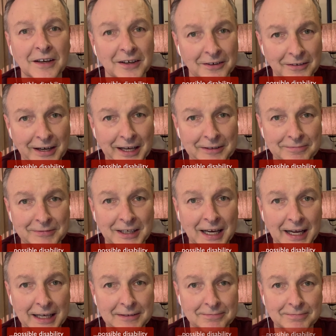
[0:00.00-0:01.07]
All right,
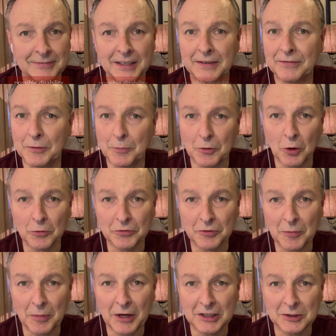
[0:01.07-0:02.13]
got it? If it probes
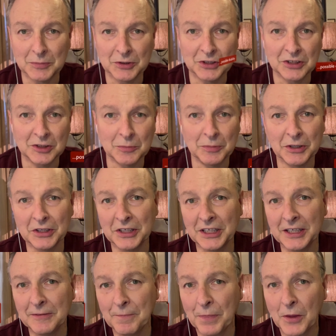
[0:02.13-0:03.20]
for a possible
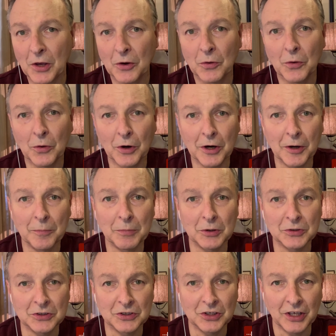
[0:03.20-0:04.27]
disability, or
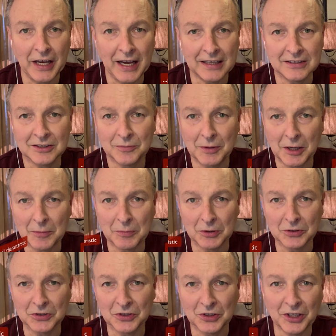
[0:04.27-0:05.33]
asks about a
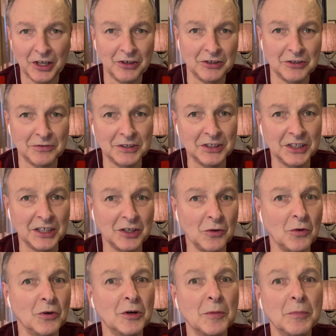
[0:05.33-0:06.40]
personal characteristic
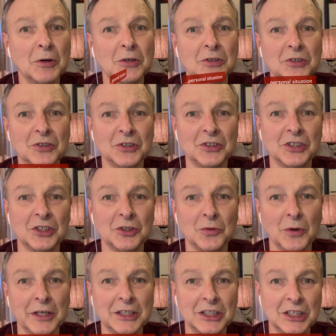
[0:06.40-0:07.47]
or a personal
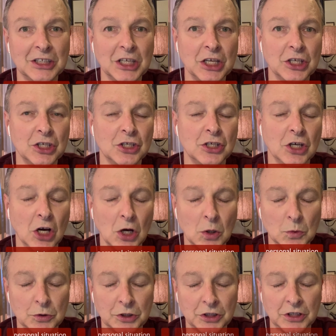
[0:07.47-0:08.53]
situation,
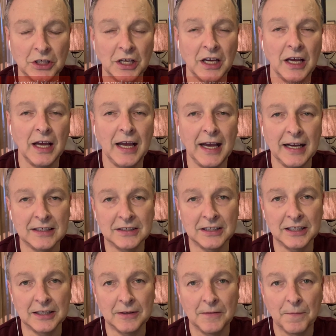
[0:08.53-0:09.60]
don't ask
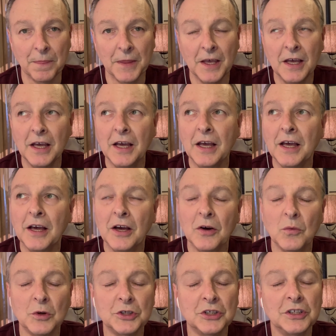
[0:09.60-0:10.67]
it.
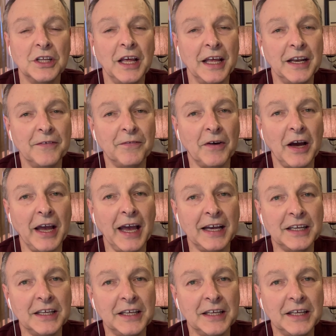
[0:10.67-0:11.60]
And if I had to